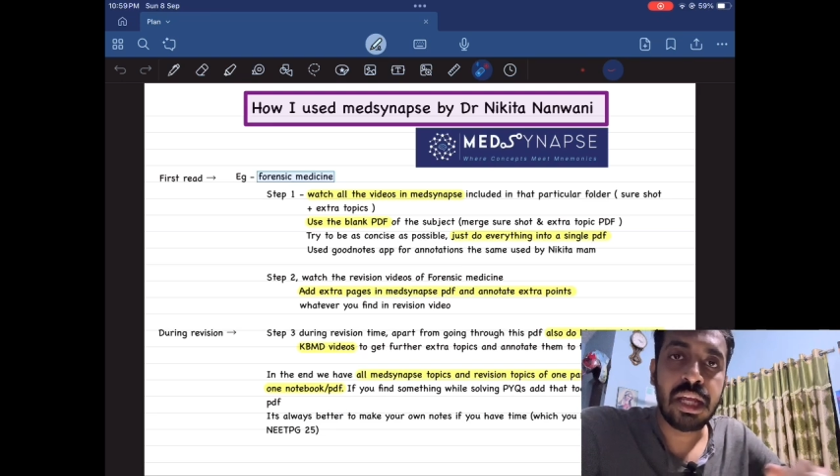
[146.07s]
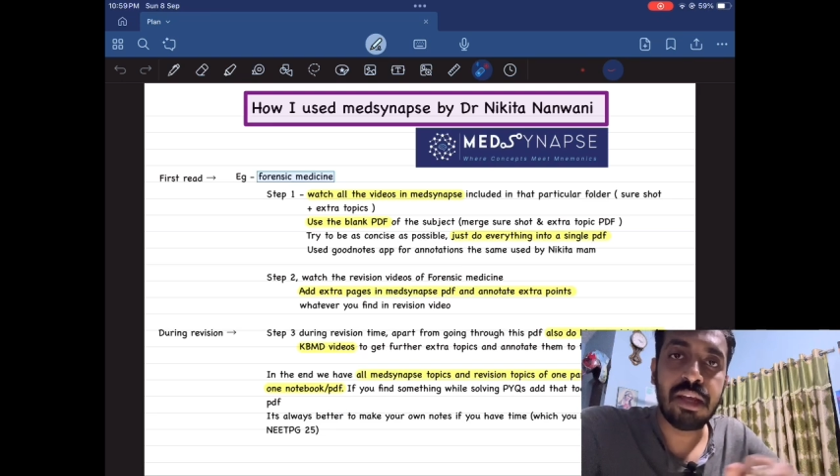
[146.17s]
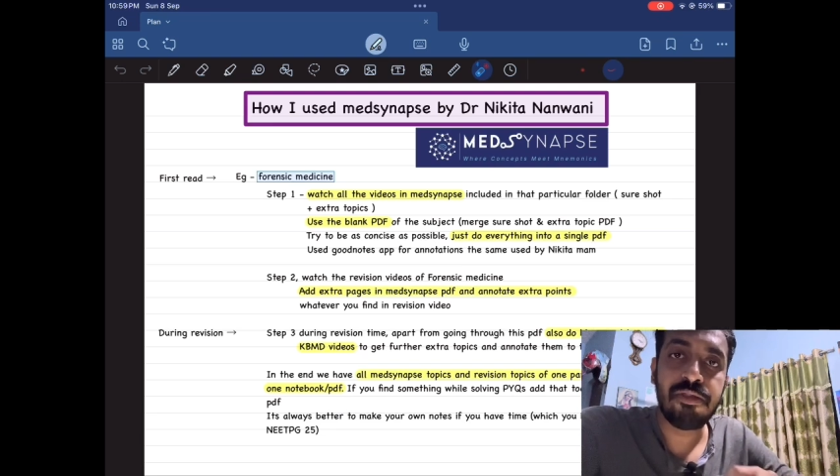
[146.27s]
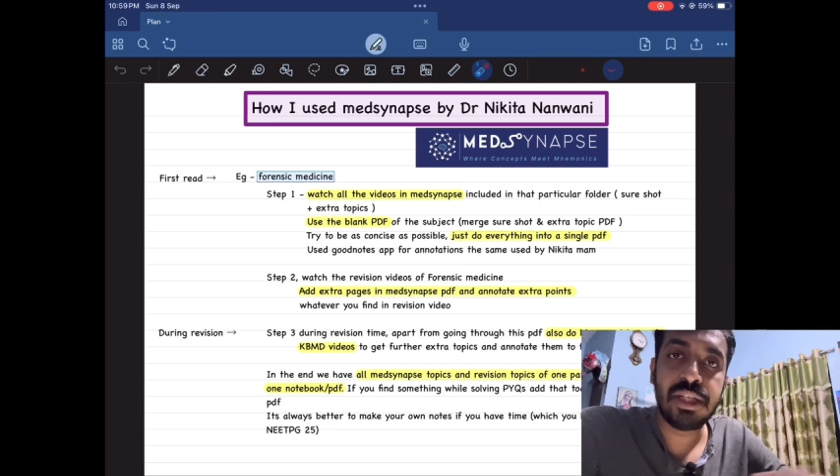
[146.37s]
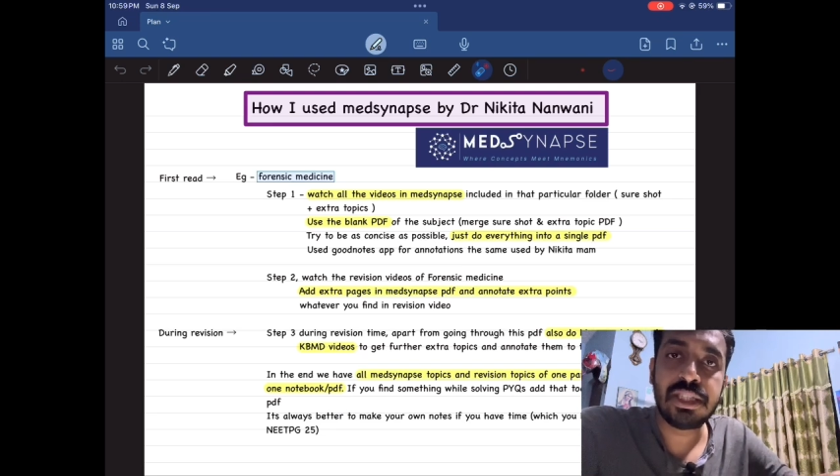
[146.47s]

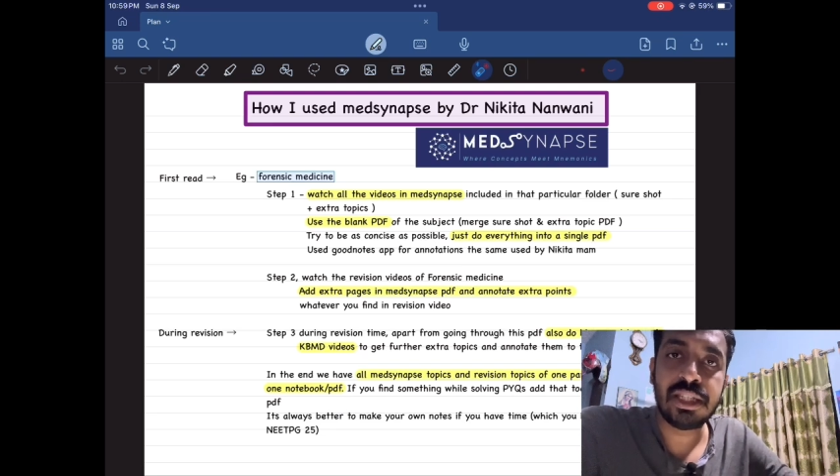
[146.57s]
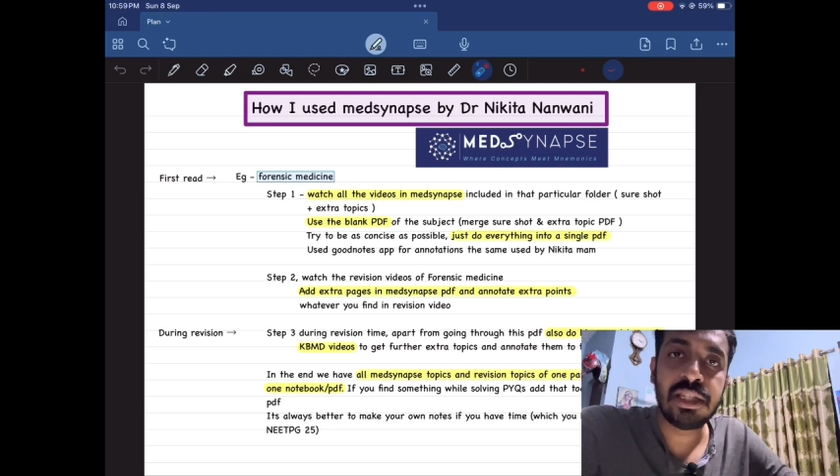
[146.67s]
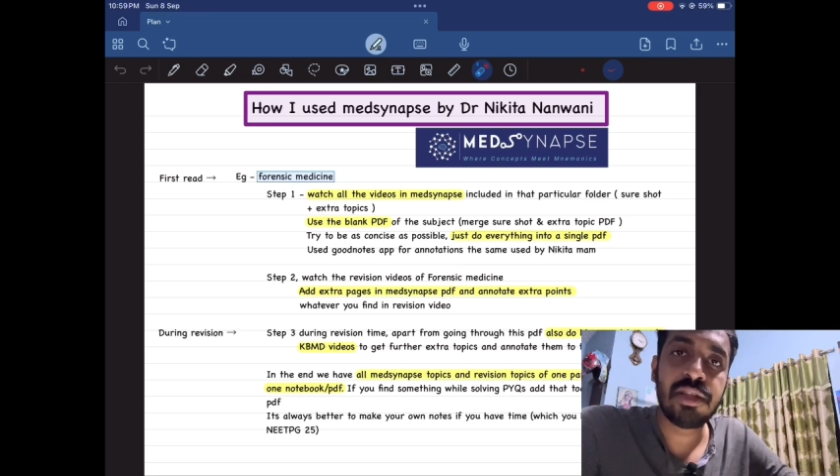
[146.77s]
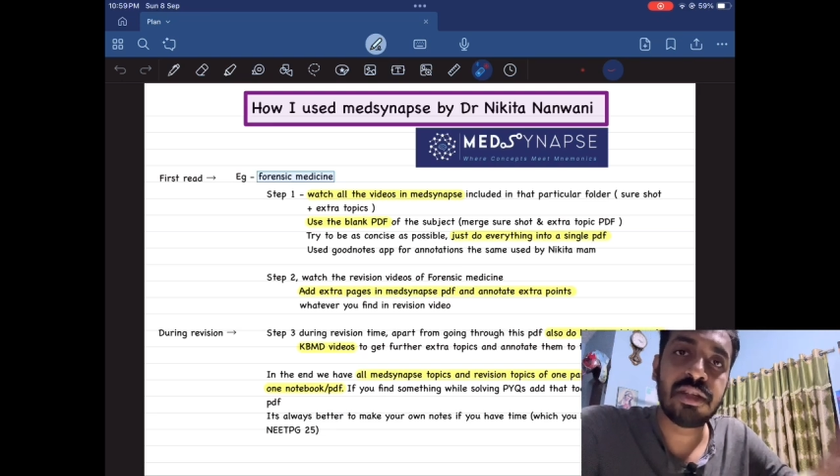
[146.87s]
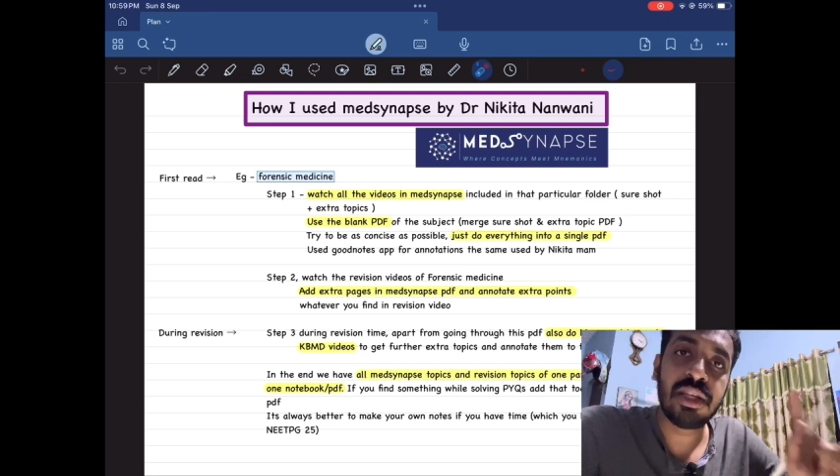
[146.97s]

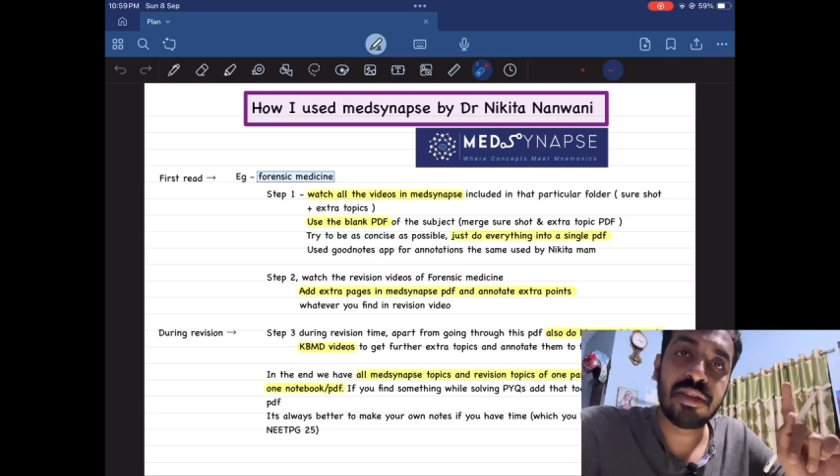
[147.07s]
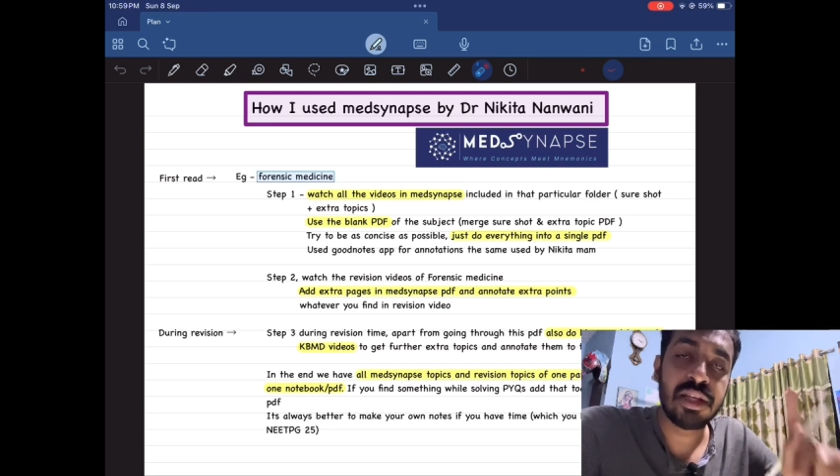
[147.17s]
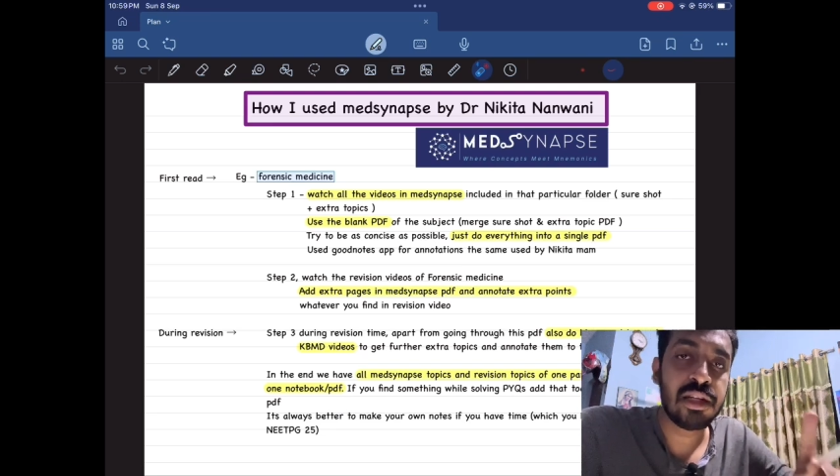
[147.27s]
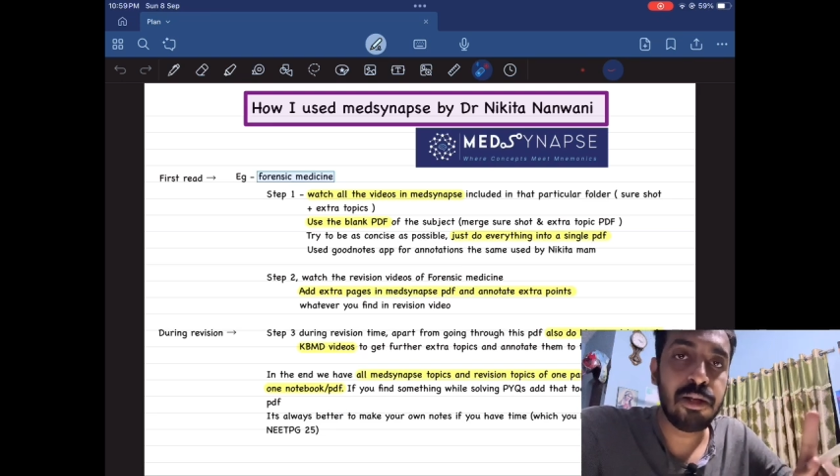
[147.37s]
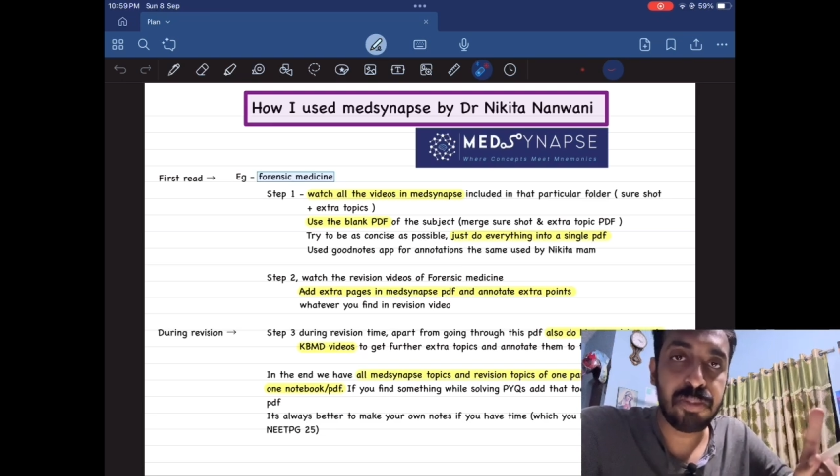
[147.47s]
everything is in a
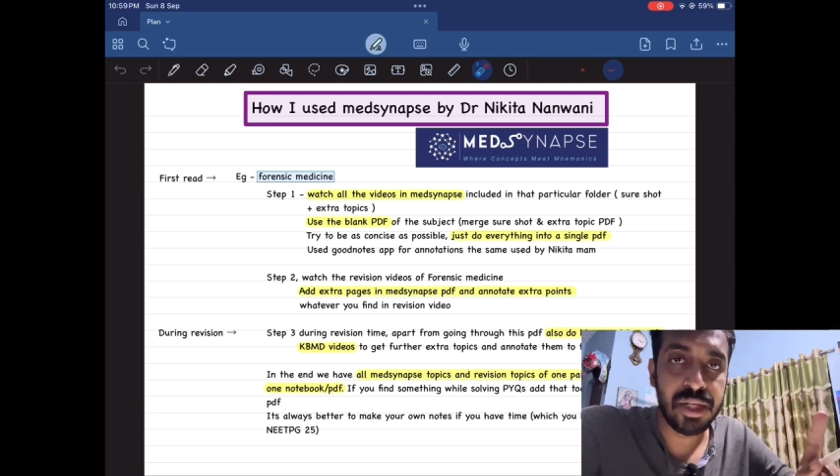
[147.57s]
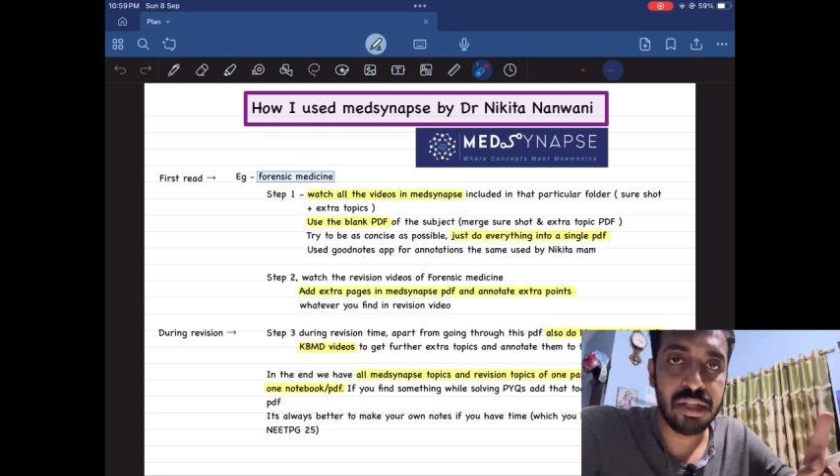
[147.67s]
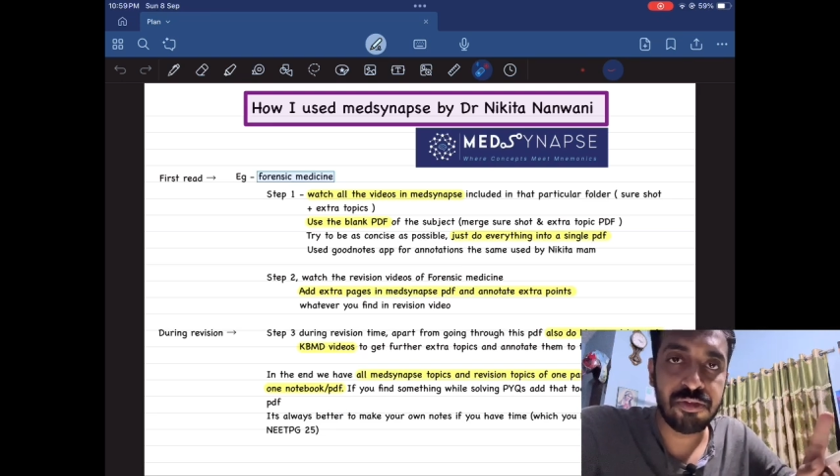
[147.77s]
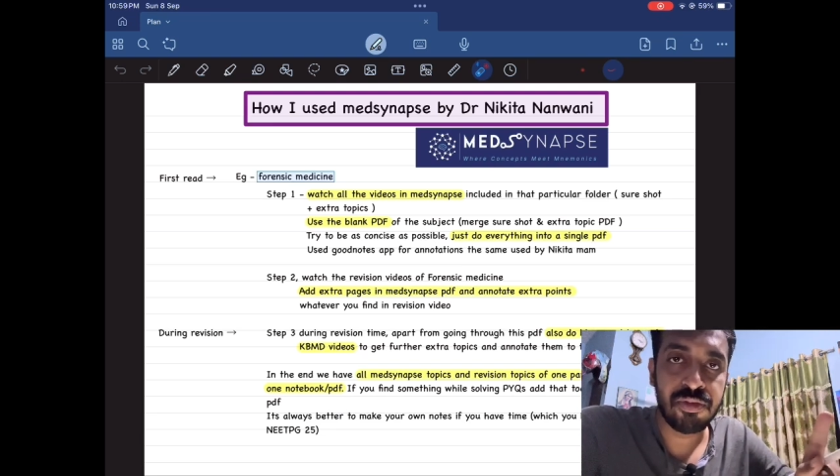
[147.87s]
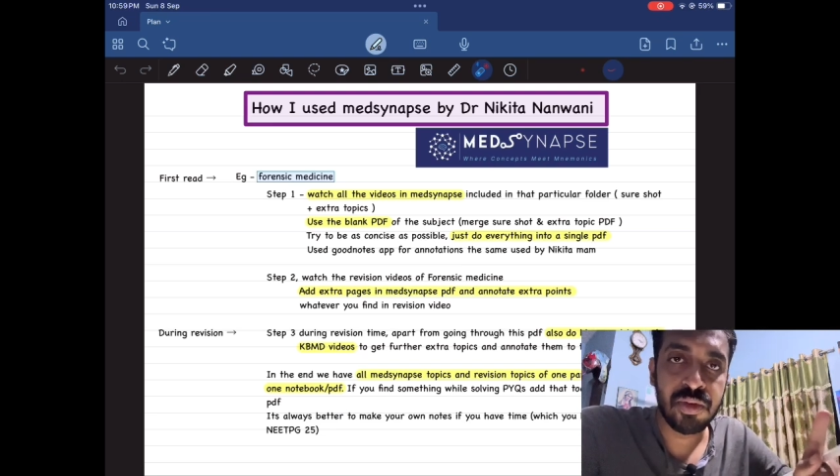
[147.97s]
single
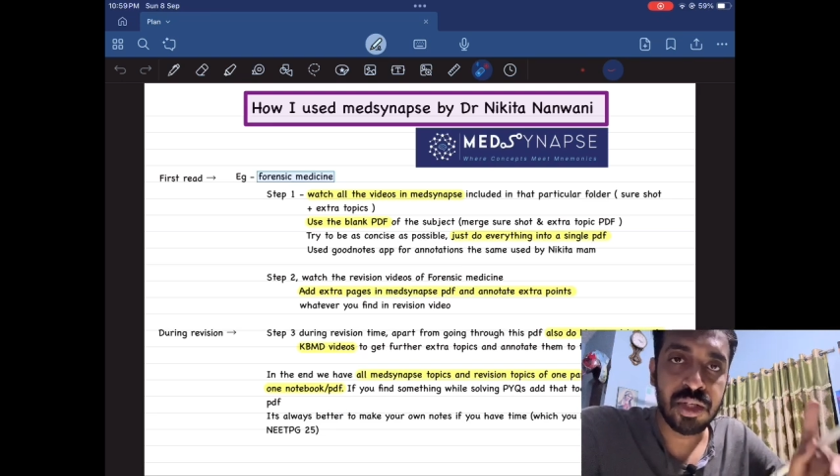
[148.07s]
PDF.